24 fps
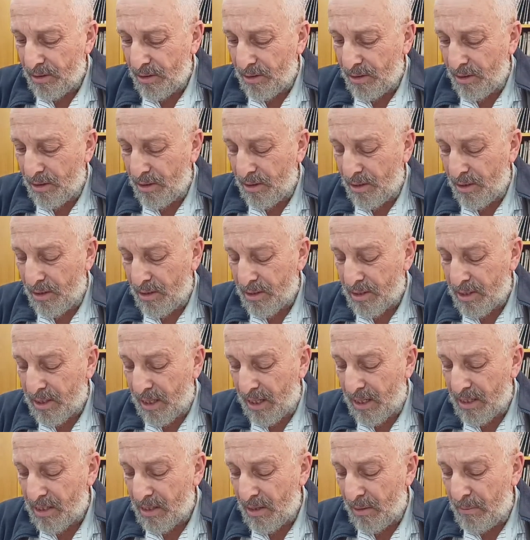it
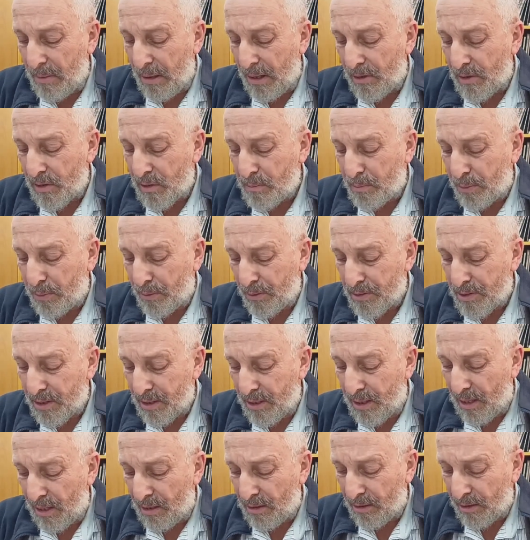says about his
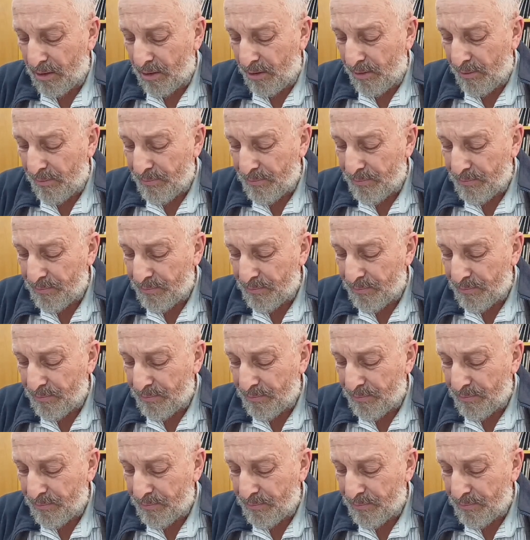personality.